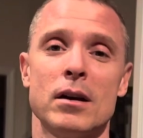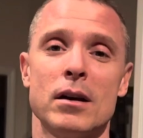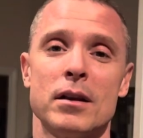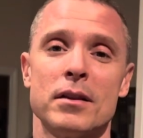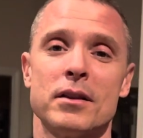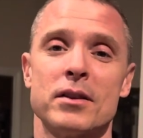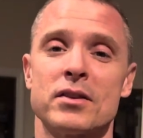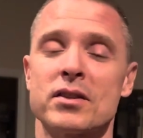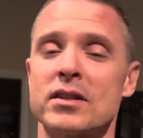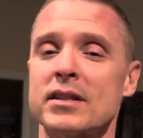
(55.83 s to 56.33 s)

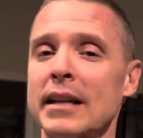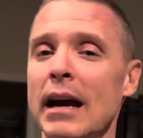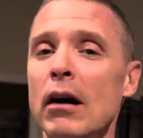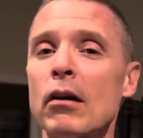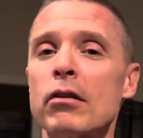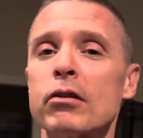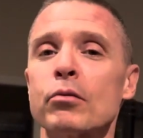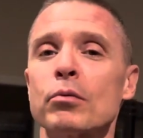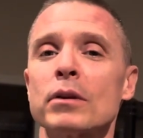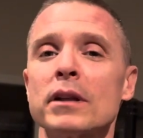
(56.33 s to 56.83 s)
The
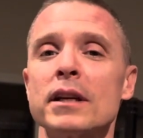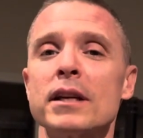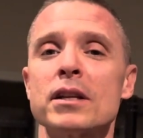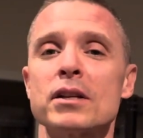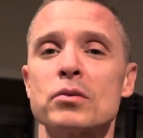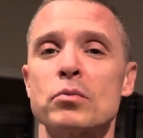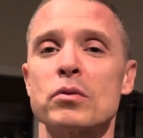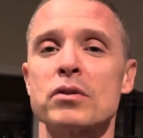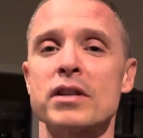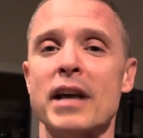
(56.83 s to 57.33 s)
stealth
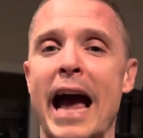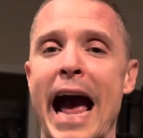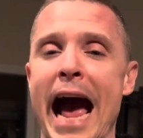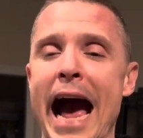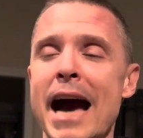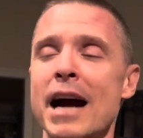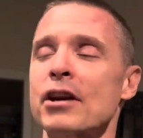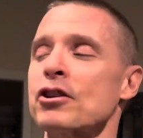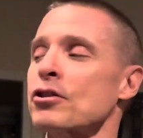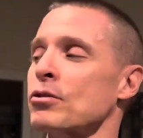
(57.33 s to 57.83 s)
release was
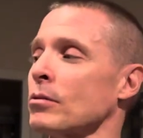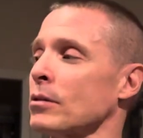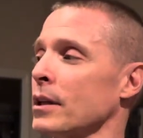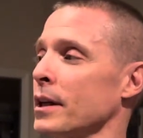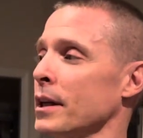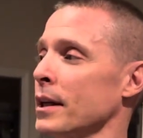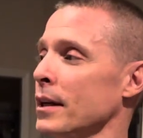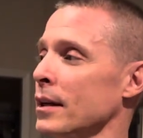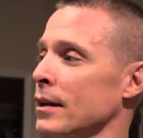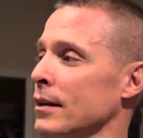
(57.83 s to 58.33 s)

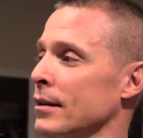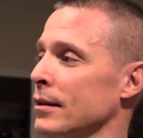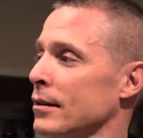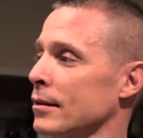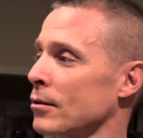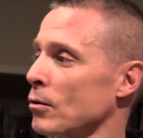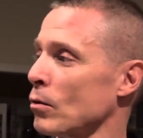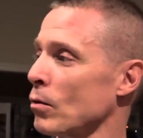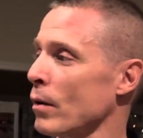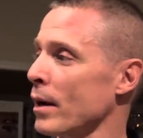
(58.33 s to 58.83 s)
actually
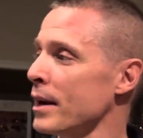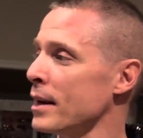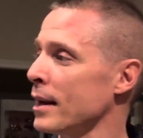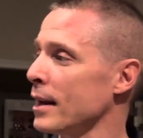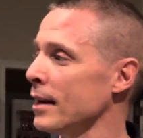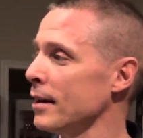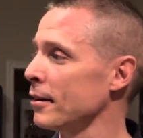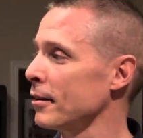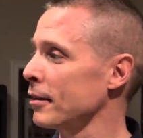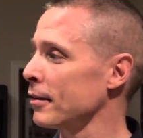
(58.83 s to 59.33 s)
right
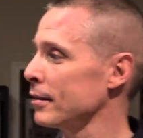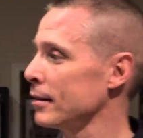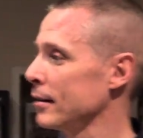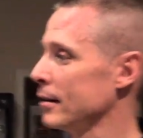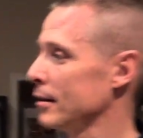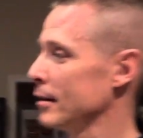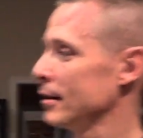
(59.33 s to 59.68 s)
here